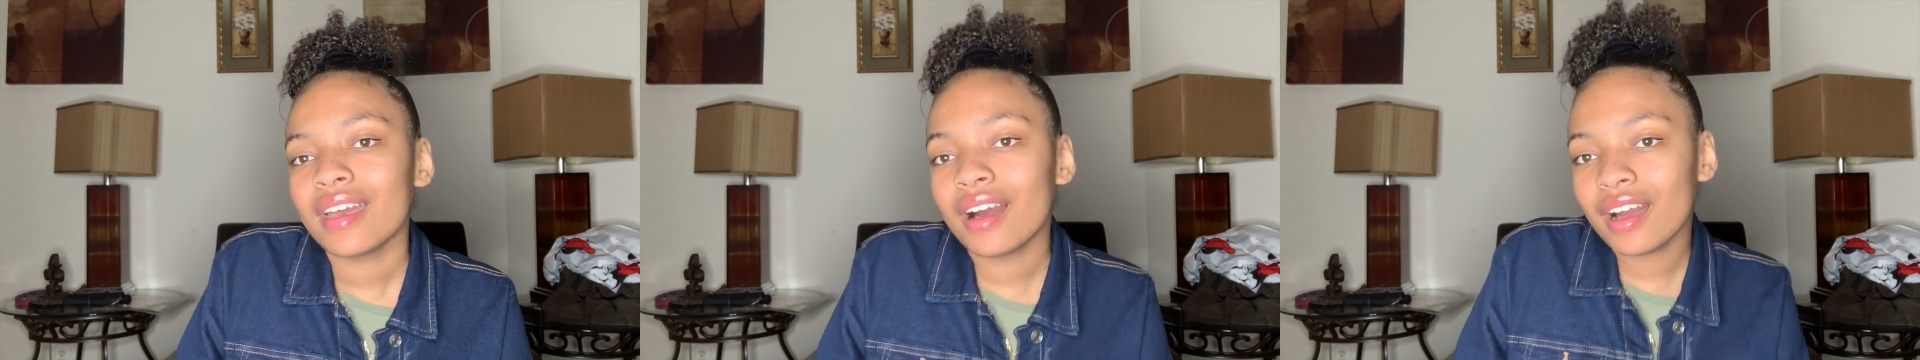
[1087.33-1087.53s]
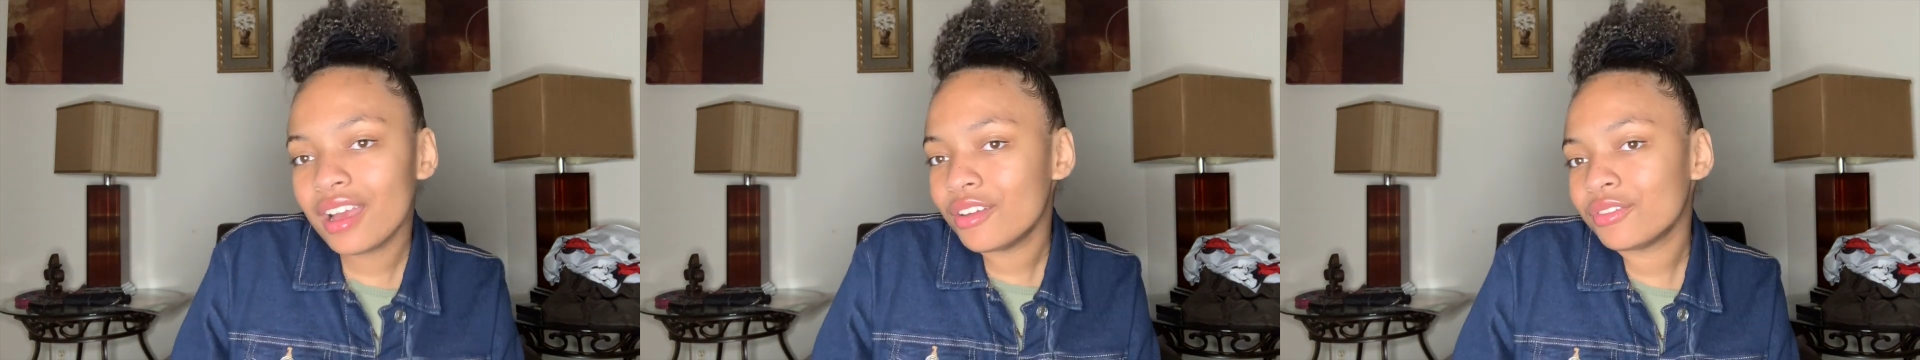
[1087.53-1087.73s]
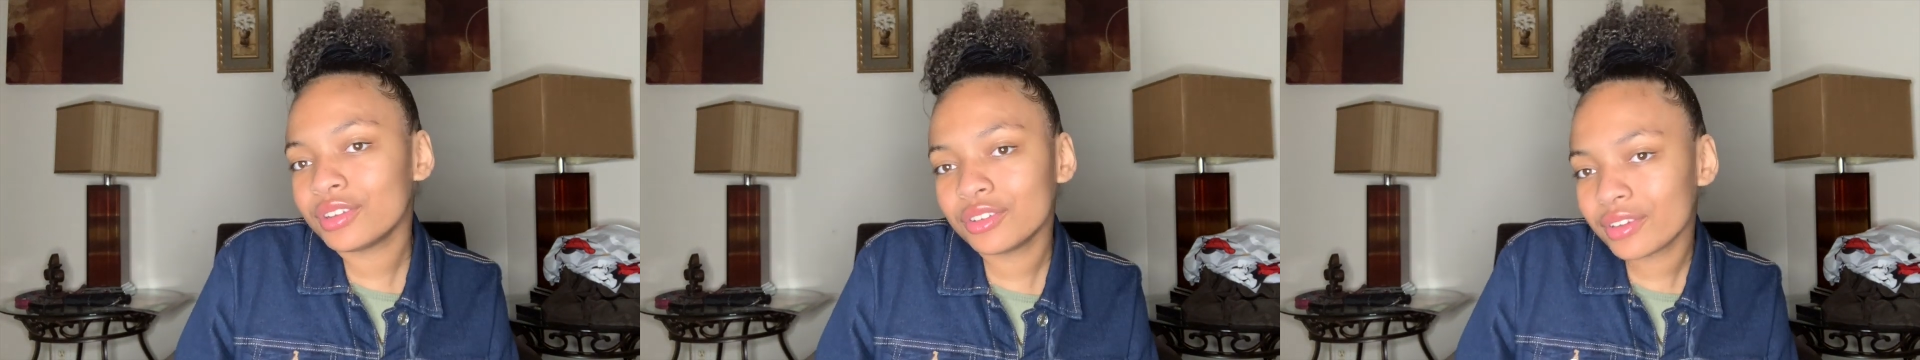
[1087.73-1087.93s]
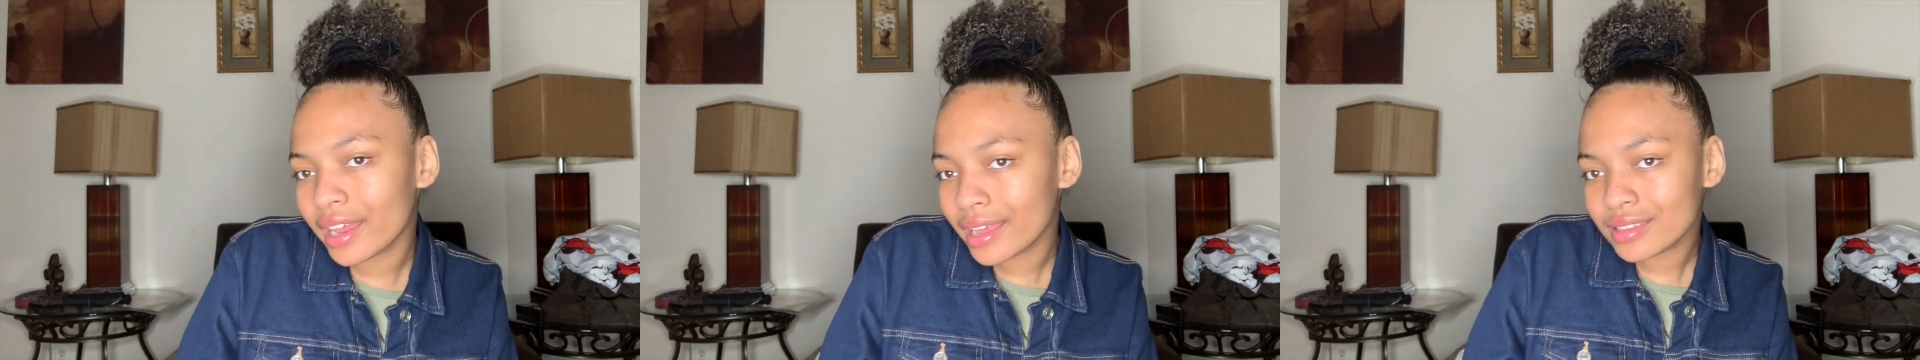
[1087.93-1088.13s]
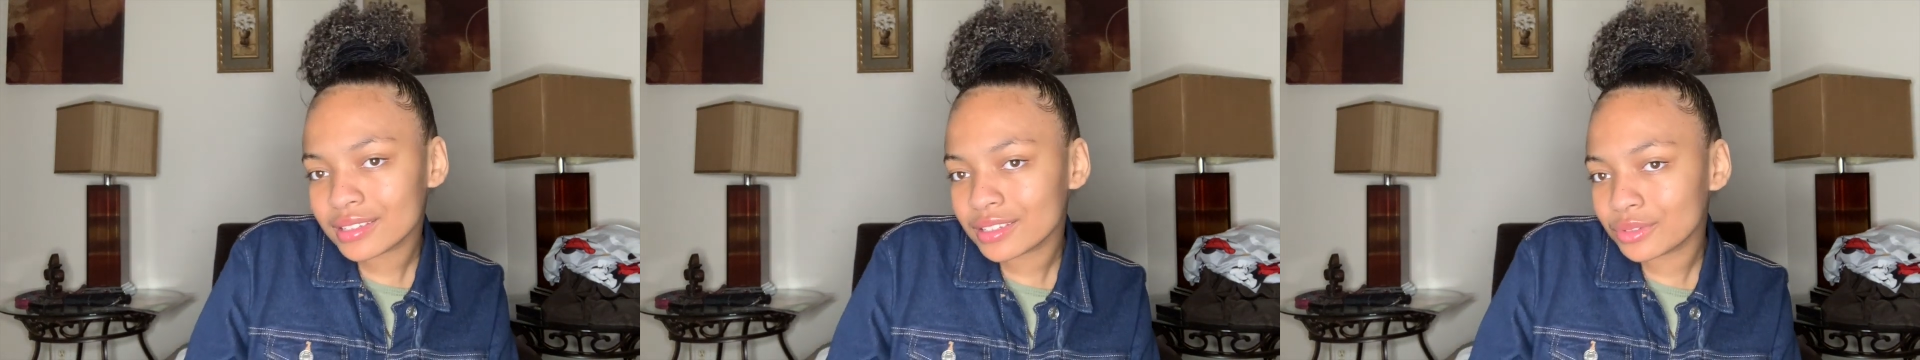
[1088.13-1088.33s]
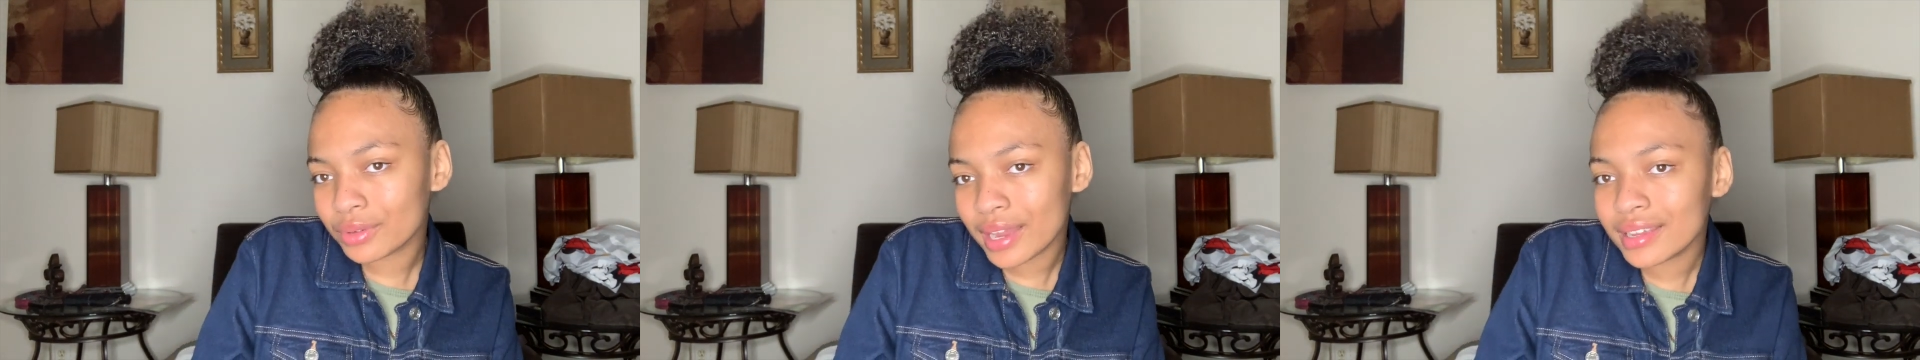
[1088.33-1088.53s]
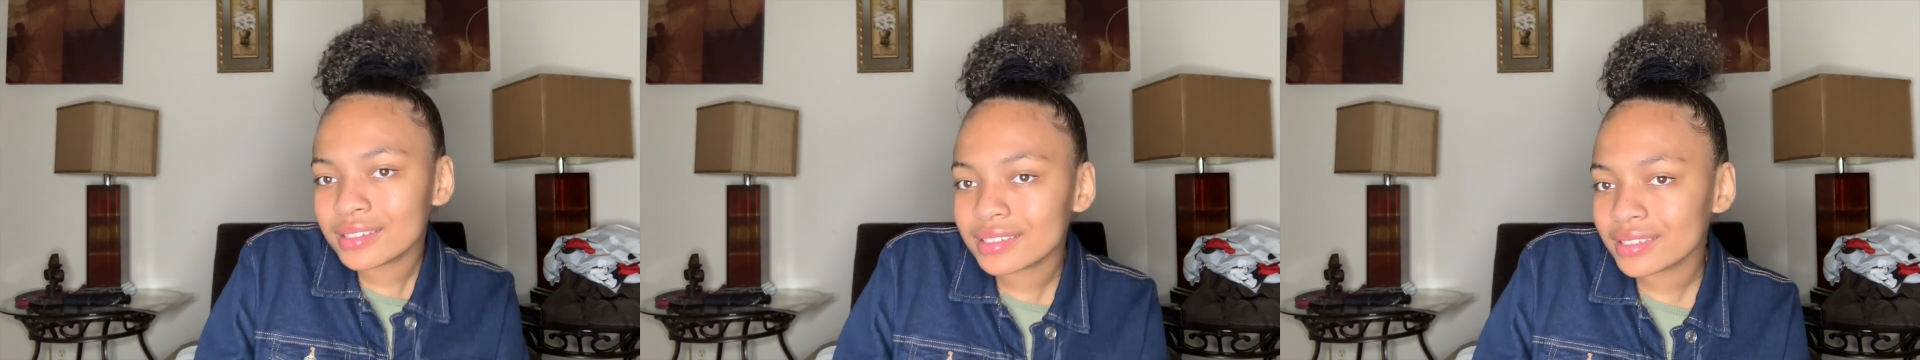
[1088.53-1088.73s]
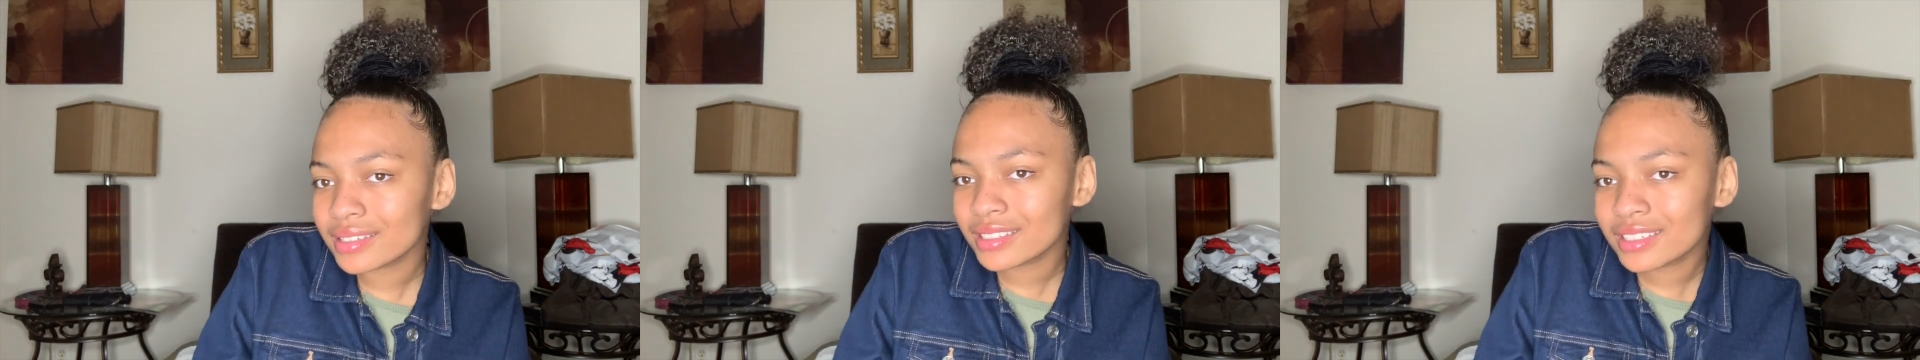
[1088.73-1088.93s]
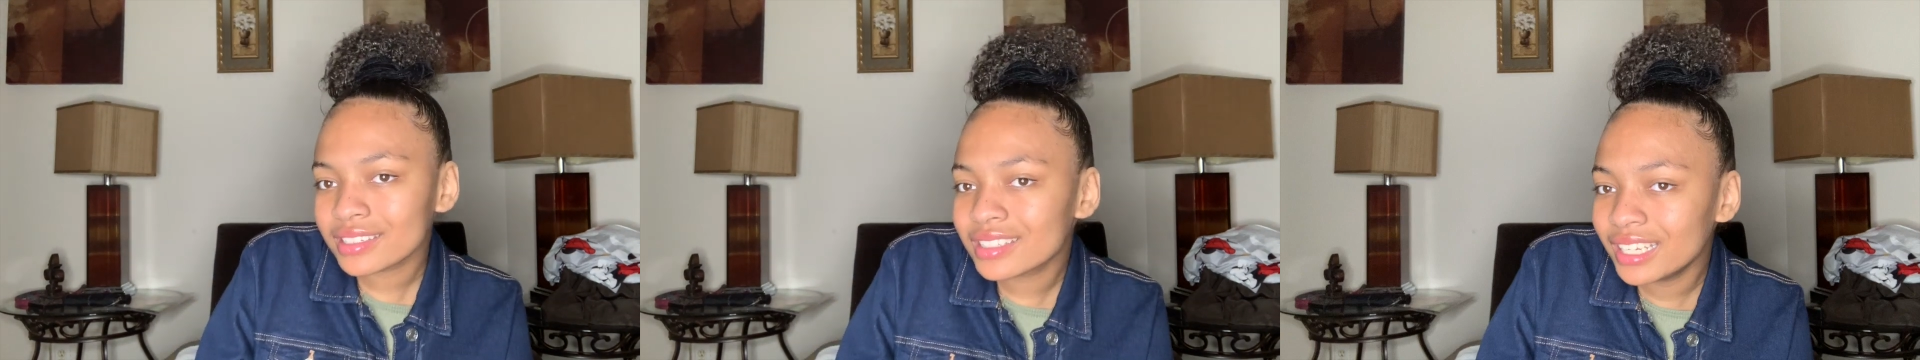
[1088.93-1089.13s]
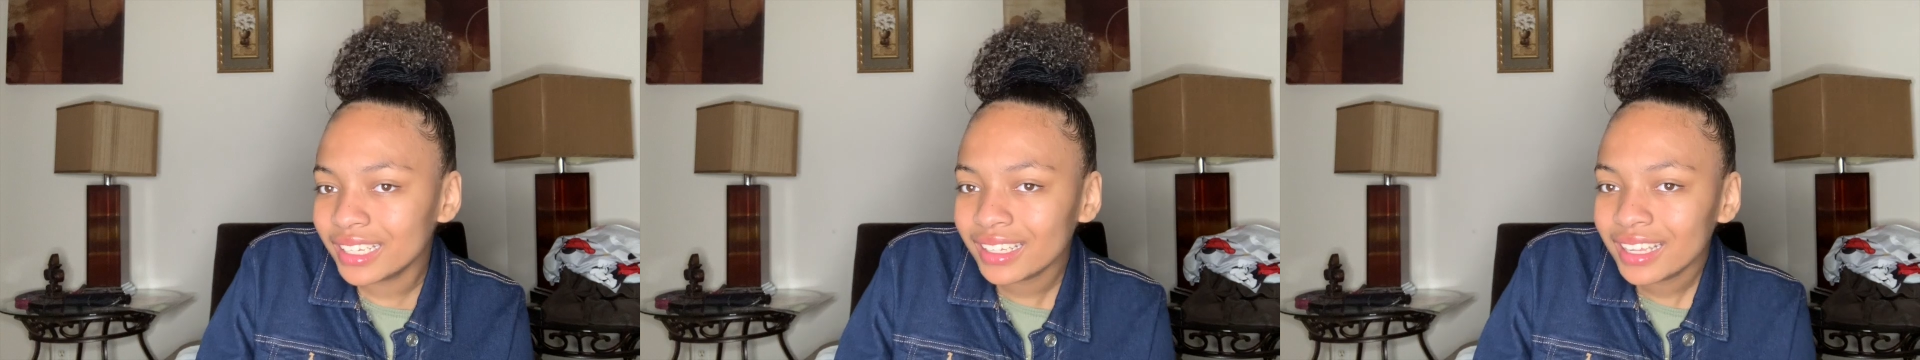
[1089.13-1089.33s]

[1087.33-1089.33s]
every race is racist.